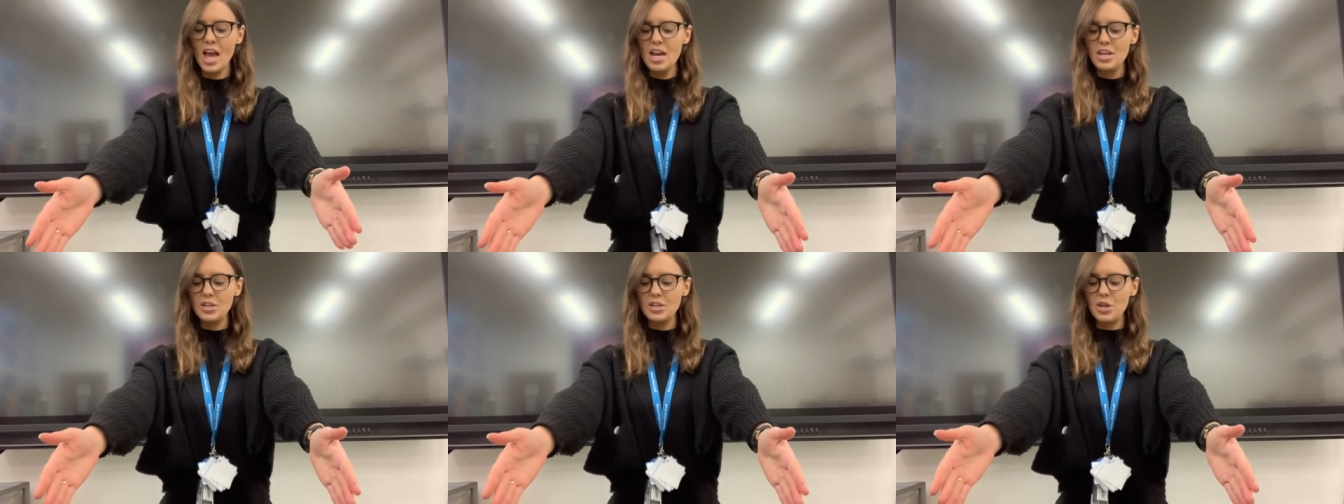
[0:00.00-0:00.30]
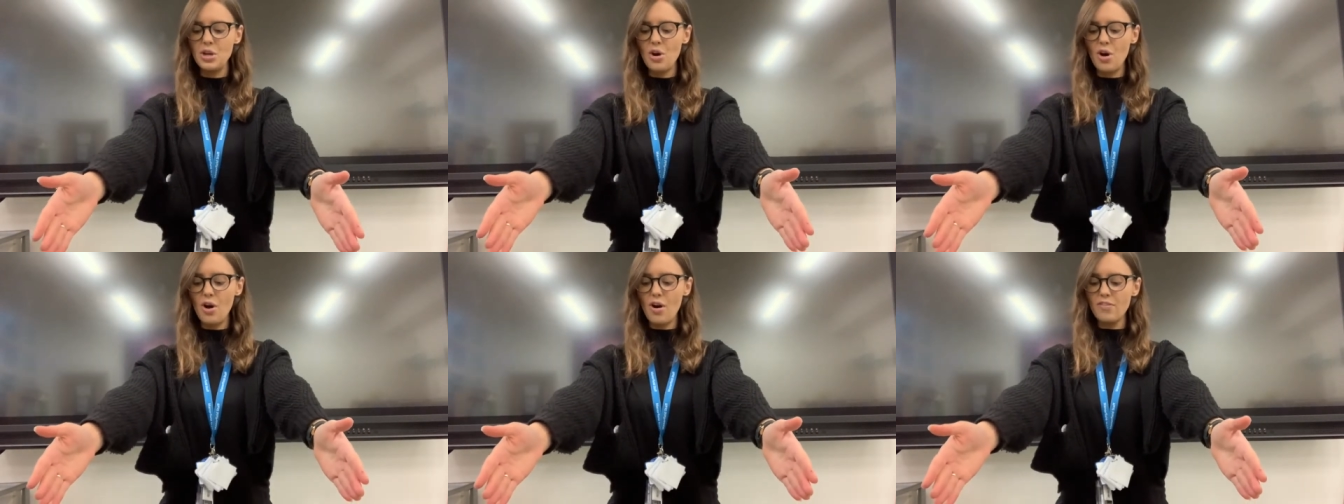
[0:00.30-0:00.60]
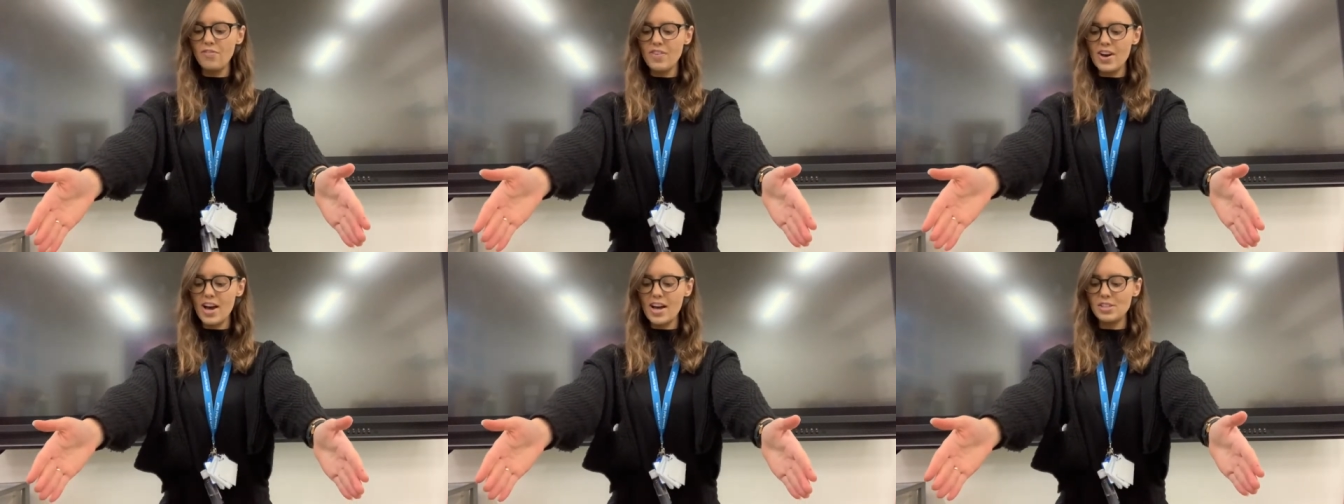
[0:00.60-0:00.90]

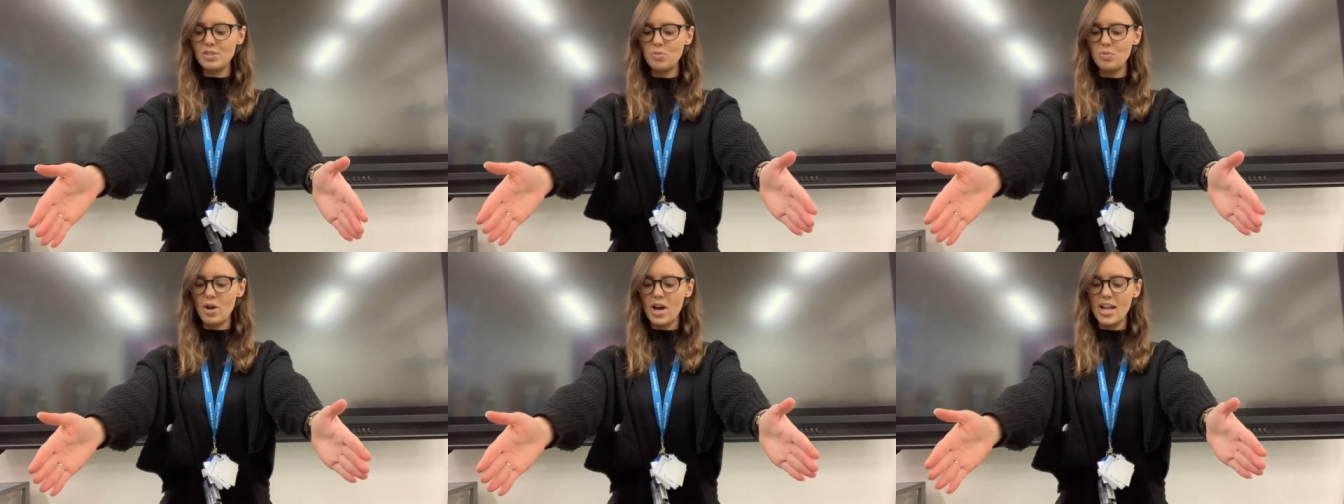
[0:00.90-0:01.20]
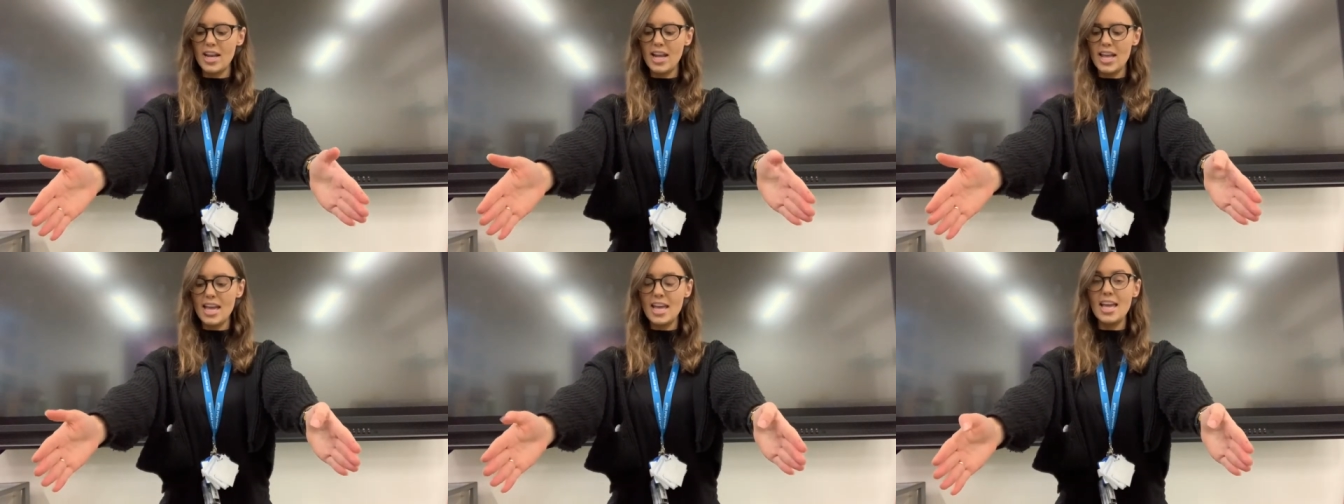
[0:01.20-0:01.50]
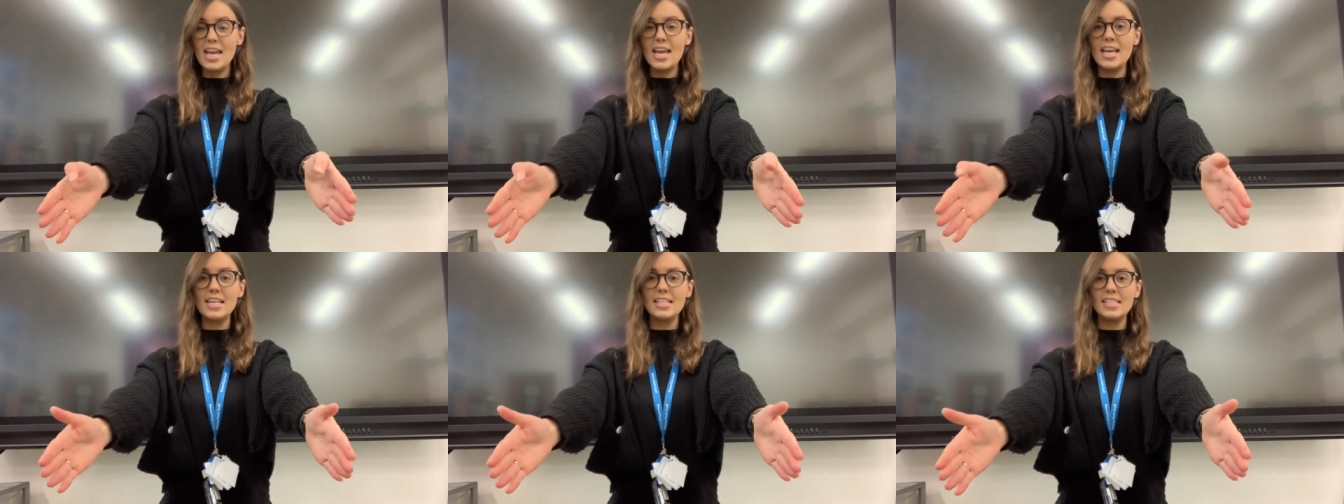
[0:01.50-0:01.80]
Your first word
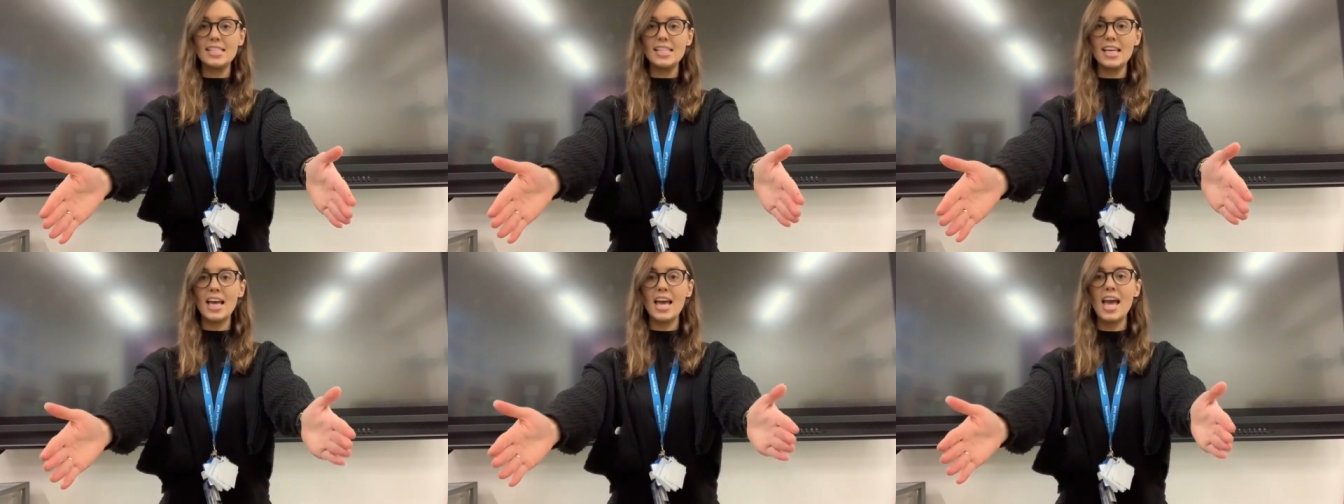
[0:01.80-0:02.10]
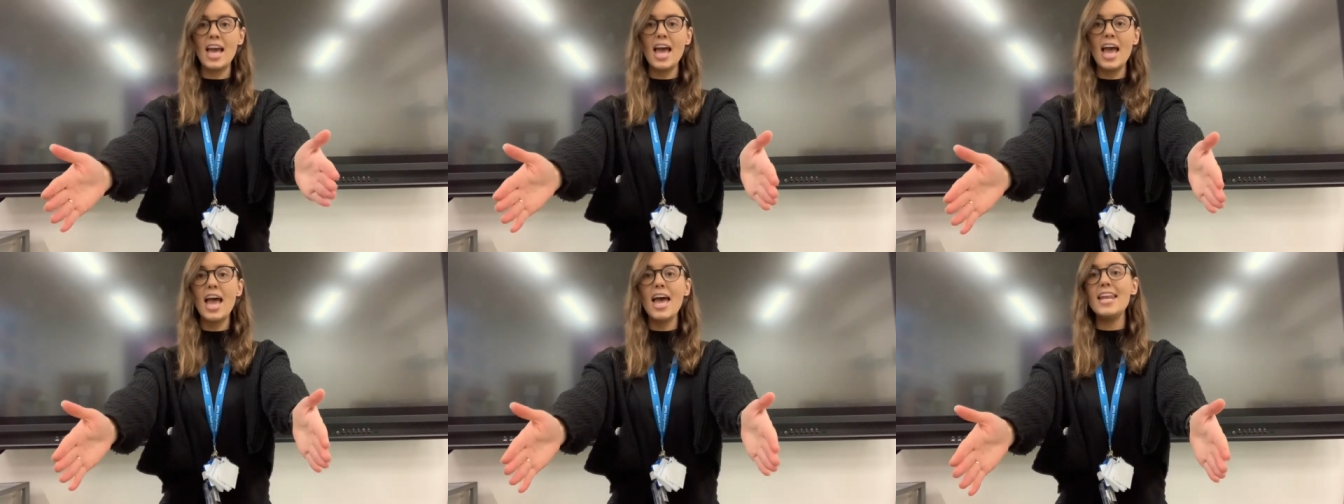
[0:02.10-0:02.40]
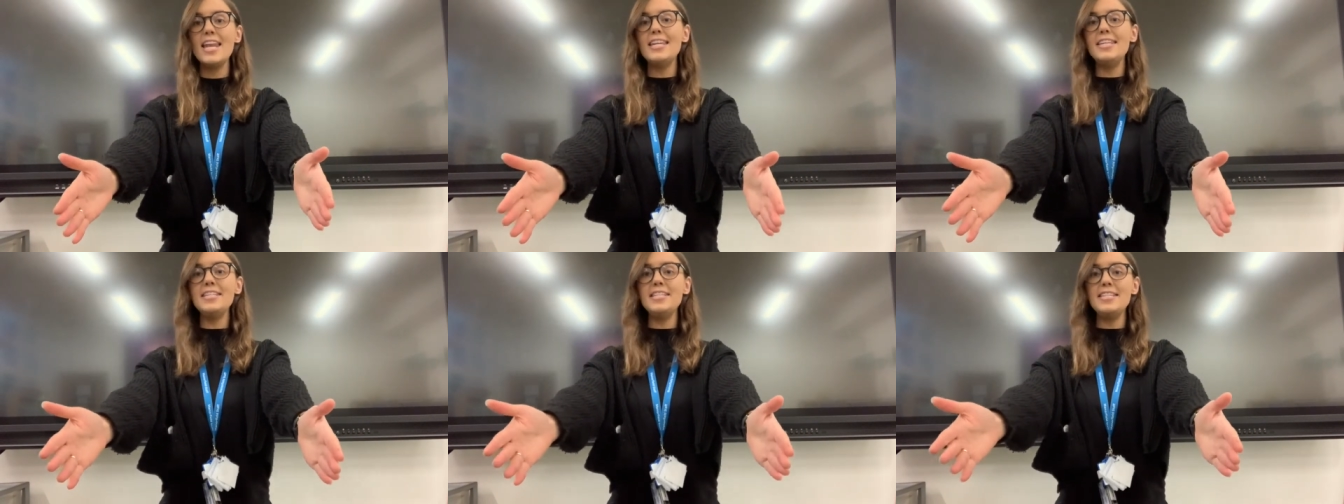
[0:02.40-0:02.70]
is
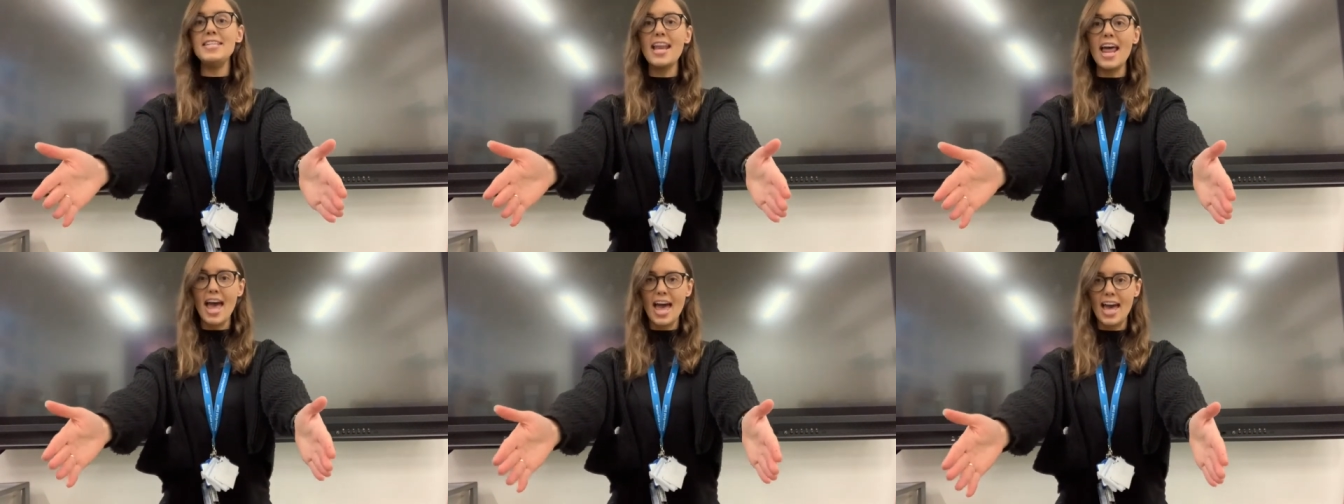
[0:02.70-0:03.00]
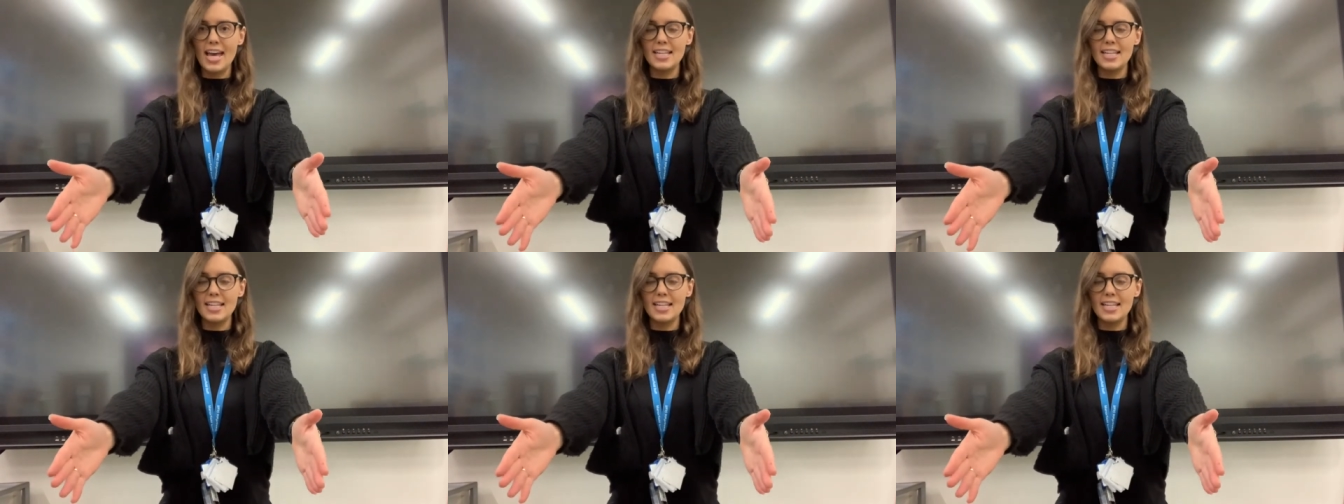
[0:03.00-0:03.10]
nets.